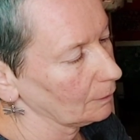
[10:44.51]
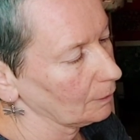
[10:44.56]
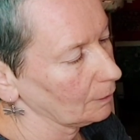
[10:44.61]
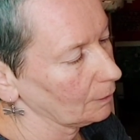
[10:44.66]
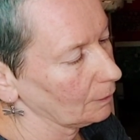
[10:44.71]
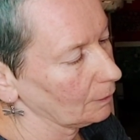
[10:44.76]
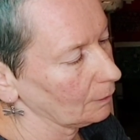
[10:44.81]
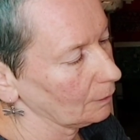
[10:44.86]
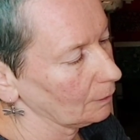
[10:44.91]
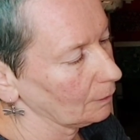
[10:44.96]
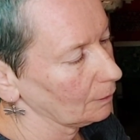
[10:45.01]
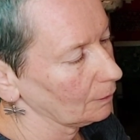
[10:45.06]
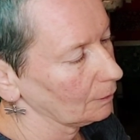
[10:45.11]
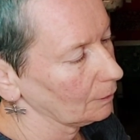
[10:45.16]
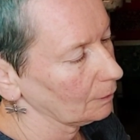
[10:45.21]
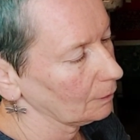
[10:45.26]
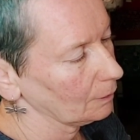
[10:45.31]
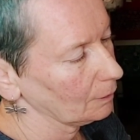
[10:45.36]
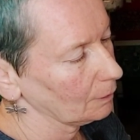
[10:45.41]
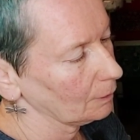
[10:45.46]

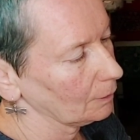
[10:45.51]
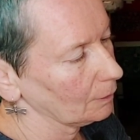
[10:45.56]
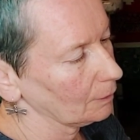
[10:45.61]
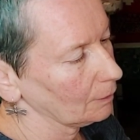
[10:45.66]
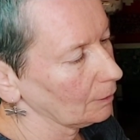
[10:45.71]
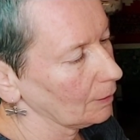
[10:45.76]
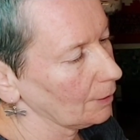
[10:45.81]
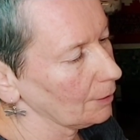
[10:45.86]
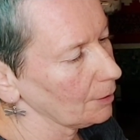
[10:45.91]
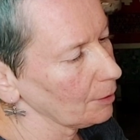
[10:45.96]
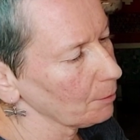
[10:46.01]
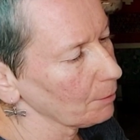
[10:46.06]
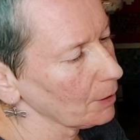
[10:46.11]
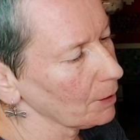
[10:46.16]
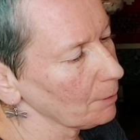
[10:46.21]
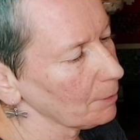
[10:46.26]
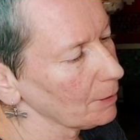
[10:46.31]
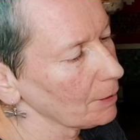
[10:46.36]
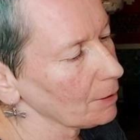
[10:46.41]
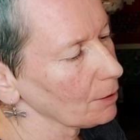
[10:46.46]
I think
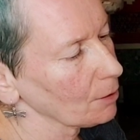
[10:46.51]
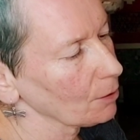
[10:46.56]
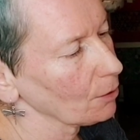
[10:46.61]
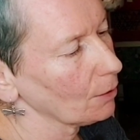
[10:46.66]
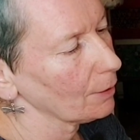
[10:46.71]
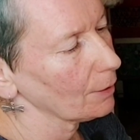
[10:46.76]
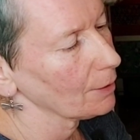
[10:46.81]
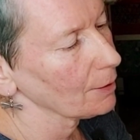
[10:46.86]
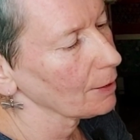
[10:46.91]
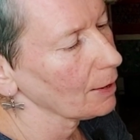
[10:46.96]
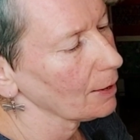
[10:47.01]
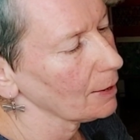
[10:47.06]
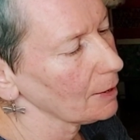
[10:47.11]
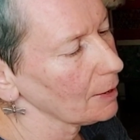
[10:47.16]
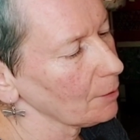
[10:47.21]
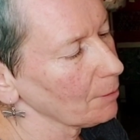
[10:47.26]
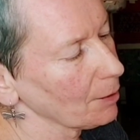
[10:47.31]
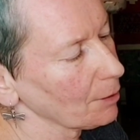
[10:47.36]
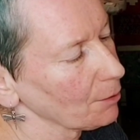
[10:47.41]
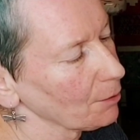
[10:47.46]
maybe it's got a
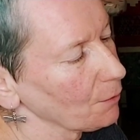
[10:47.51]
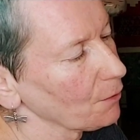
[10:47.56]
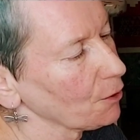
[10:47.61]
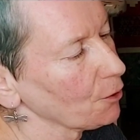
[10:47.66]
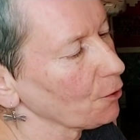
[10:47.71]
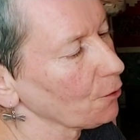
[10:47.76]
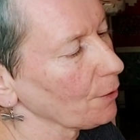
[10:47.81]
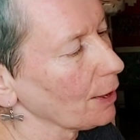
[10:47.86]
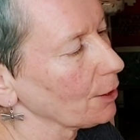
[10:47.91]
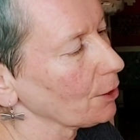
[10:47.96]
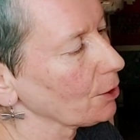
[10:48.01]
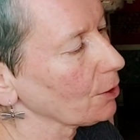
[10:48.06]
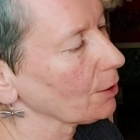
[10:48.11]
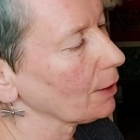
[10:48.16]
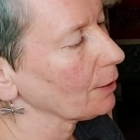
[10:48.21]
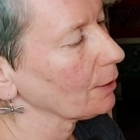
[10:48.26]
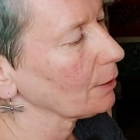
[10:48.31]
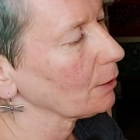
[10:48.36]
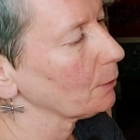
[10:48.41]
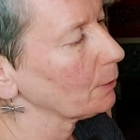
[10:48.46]
tiny amount of stretch
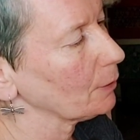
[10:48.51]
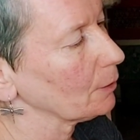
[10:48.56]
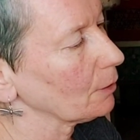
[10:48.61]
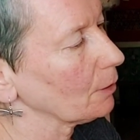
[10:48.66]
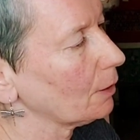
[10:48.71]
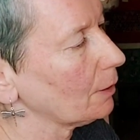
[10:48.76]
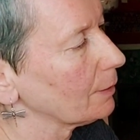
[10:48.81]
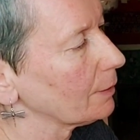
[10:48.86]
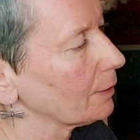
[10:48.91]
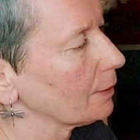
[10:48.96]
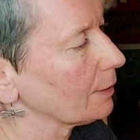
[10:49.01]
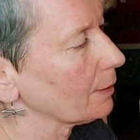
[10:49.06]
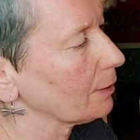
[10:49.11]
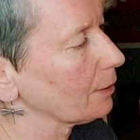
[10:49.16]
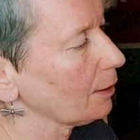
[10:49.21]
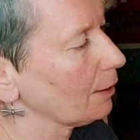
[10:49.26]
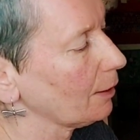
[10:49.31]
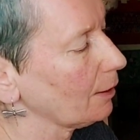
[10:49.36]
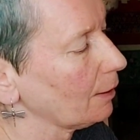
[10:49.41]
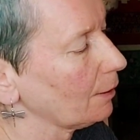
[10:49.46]
that the quilt cotton
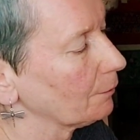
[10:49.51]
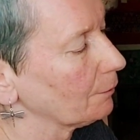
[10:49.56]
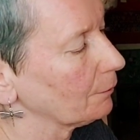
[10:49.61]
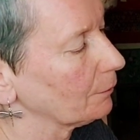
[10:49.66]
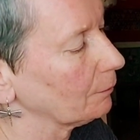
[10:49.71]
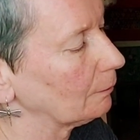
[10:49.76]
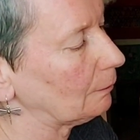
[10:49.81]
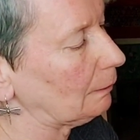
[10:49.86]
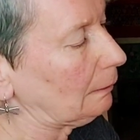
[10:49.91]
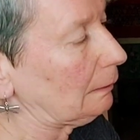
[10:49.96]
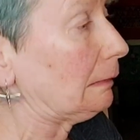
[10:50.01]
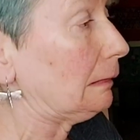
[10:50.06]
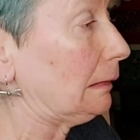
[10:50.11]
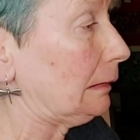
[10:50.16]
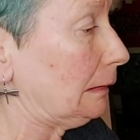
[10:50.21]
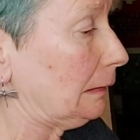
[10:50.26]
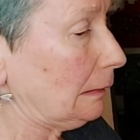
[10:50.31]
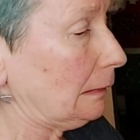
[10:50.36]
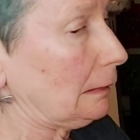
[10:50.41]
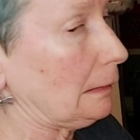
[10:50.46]
doesn't have.
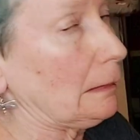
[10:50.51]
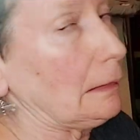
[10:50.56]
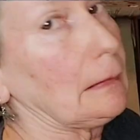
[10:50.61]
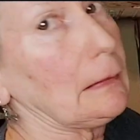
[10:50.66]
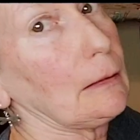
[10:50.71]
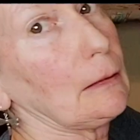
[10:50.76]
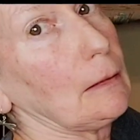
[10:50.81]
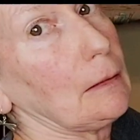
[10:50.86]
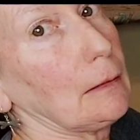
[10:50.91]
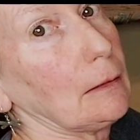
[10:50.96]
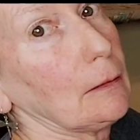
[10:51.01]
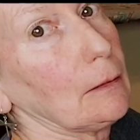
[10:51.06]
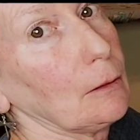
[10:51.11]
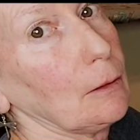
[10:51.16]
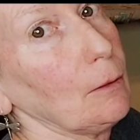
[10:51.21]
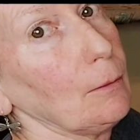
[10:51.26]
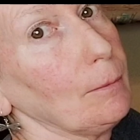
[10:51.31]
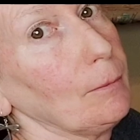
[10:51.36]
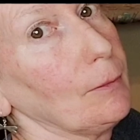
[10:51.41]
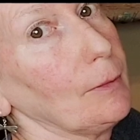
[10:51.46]

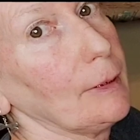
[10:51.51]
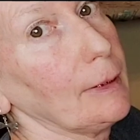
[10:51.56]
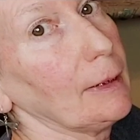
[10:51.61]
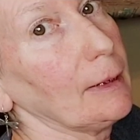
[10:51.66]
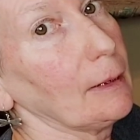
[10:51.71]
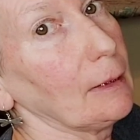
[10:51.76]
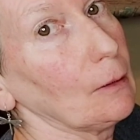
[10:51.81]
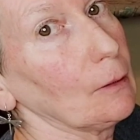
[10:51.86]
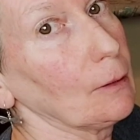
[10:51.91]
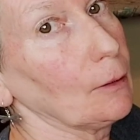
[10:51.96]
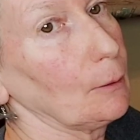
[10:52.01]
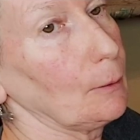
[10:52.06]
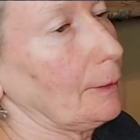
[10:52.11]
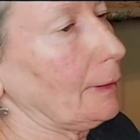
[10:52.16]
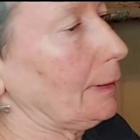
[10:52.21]
Hopefully it'll look